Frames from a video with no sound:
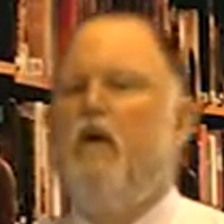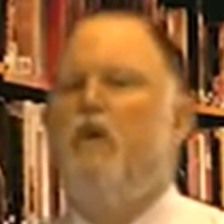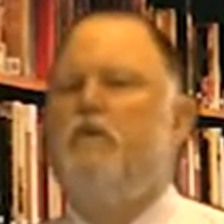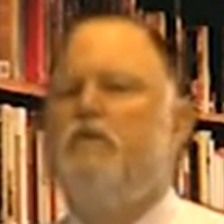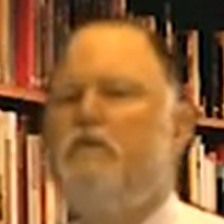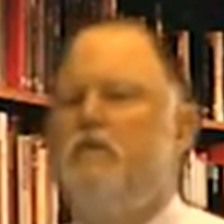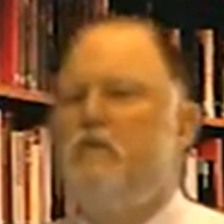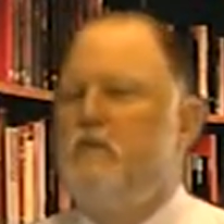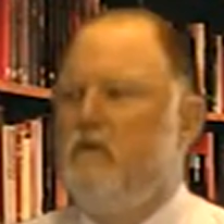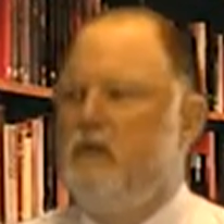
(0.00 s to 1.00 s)
Who's
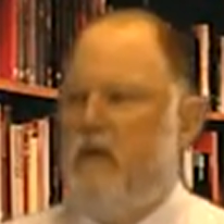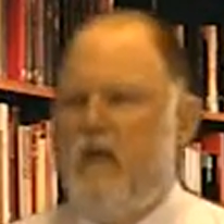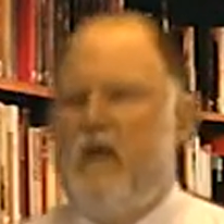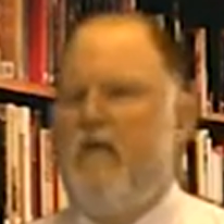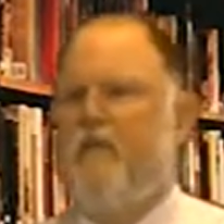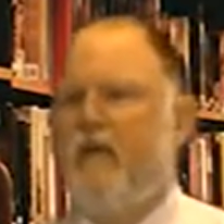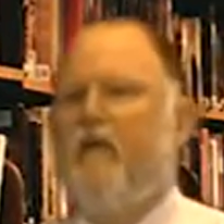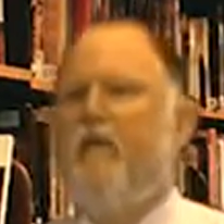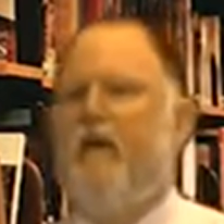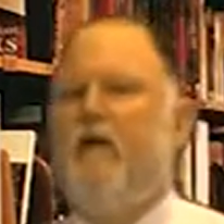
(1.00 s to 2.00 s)
the king bee
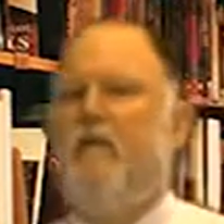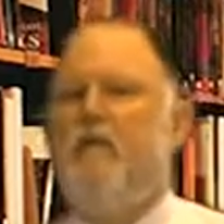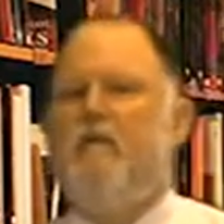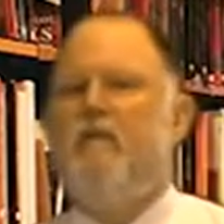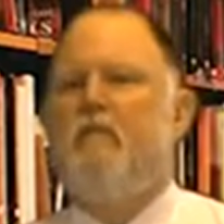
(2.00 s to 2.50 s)
around here?